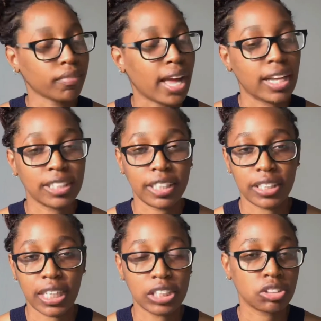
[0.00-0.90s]
outside your
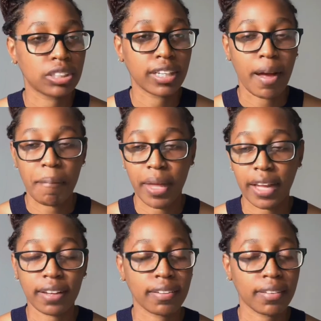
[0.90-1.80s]
country, come
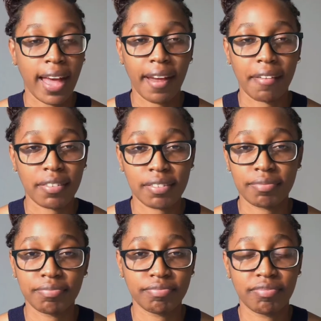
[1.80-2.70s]
back, and
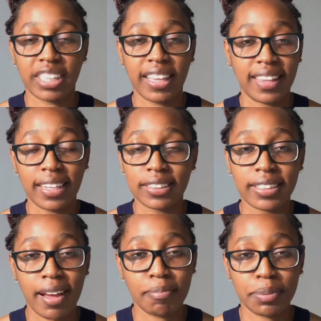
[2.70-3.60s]
get that
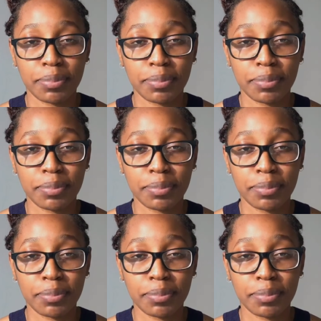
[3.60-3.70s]
stamp.